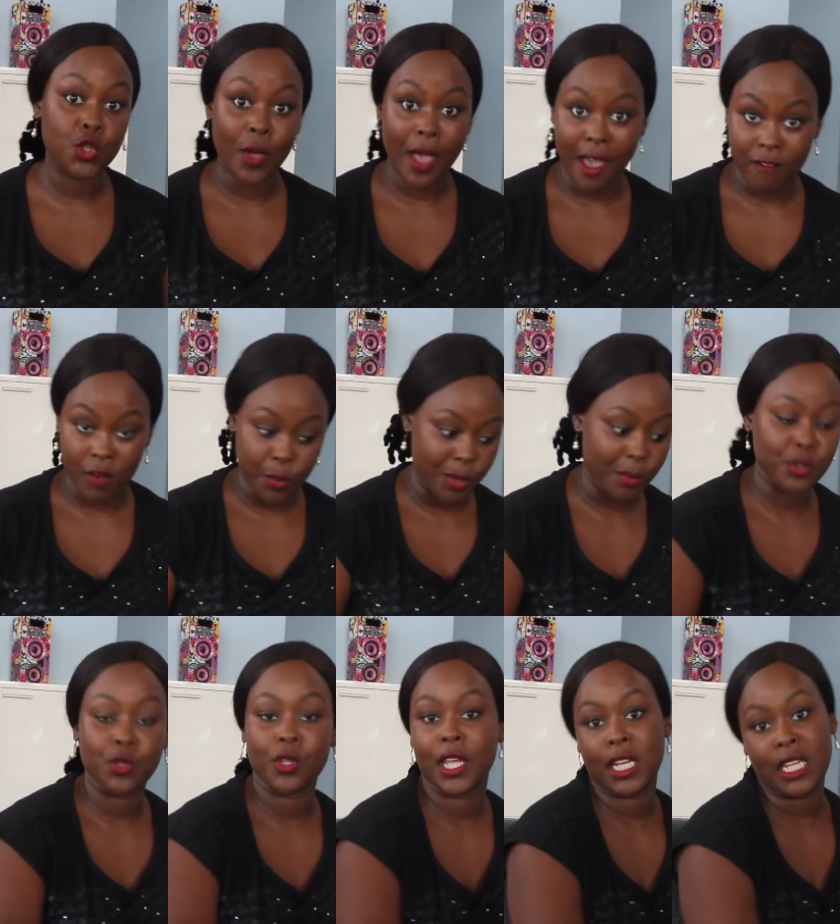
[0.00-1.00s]
to have a bib
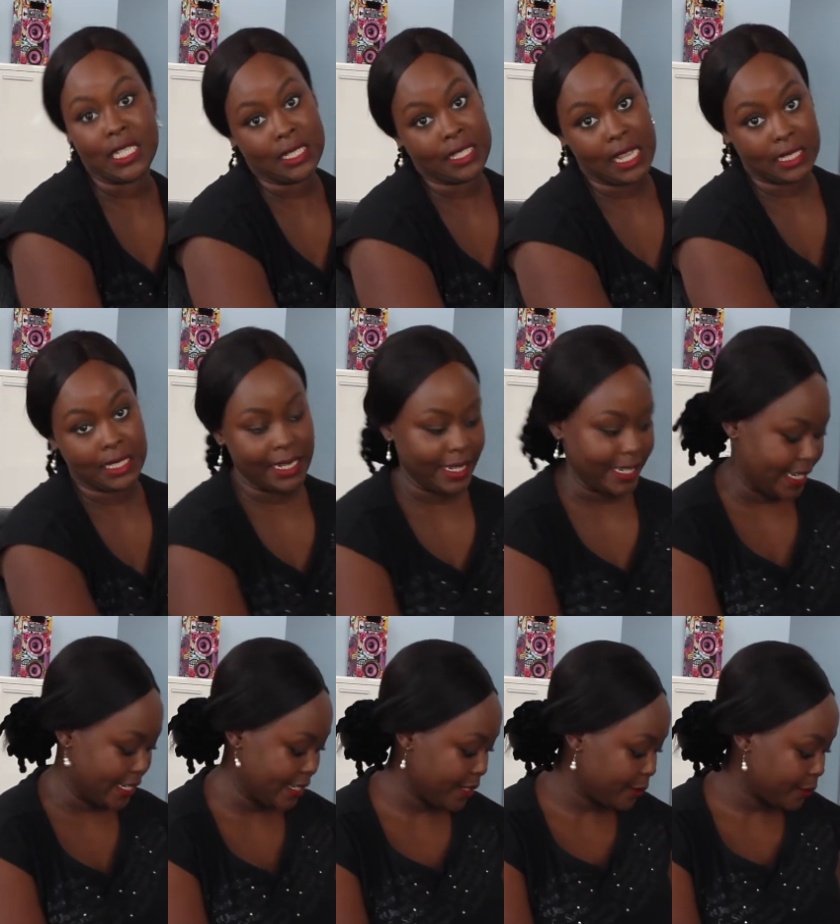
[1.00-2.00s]
so that he stays
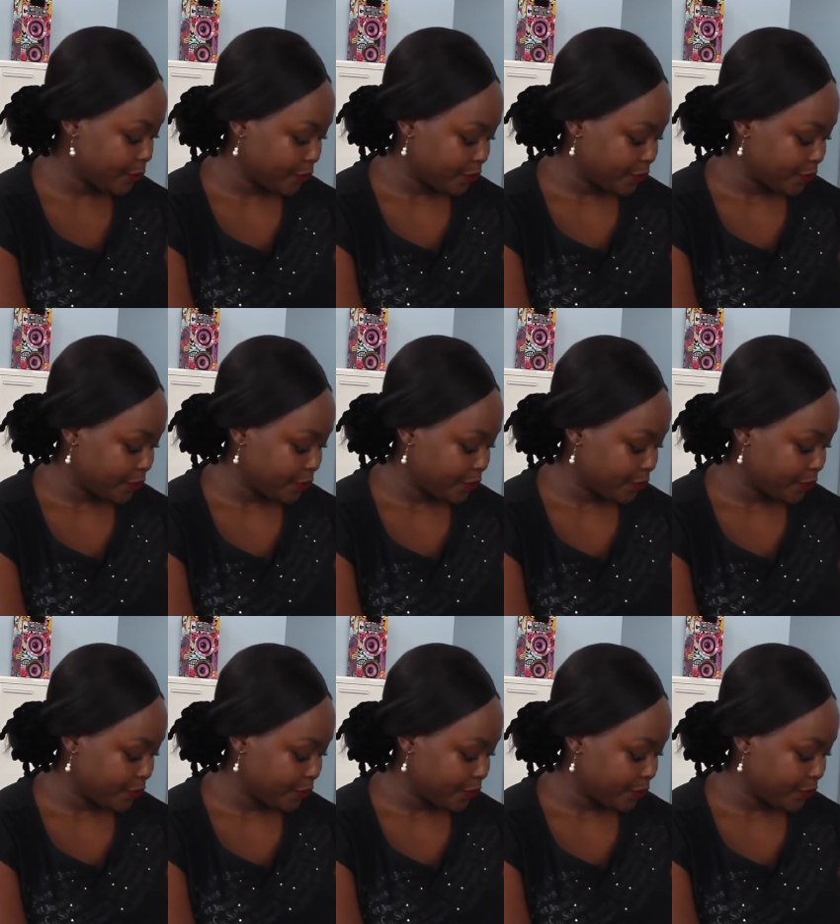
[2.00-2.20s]
clean